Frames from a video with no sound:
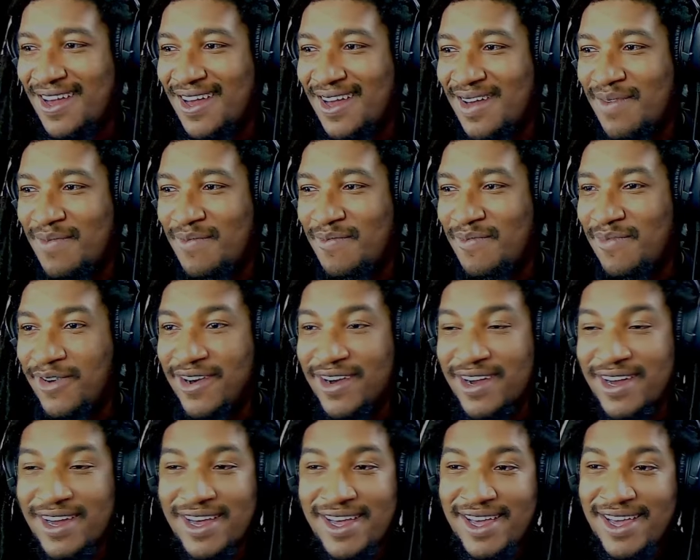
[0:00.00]
dude.
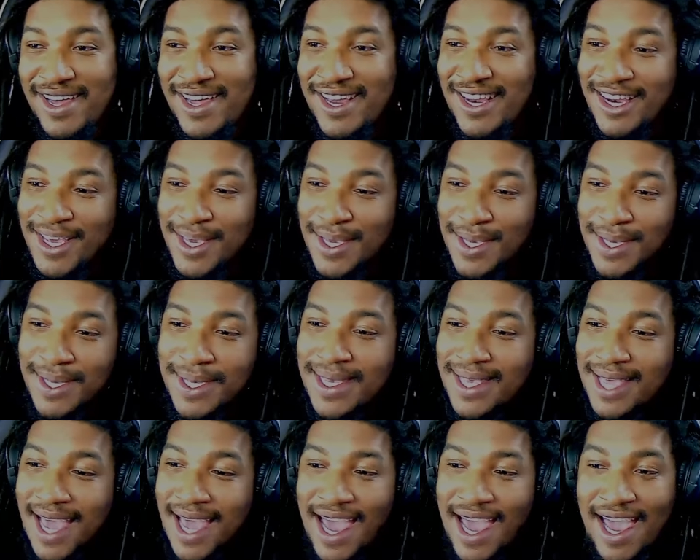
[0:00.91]
Bruh,
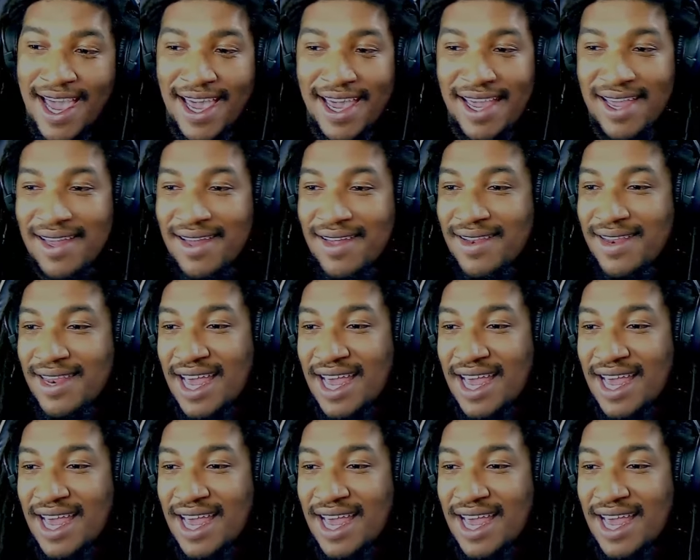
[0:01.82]
this, hey,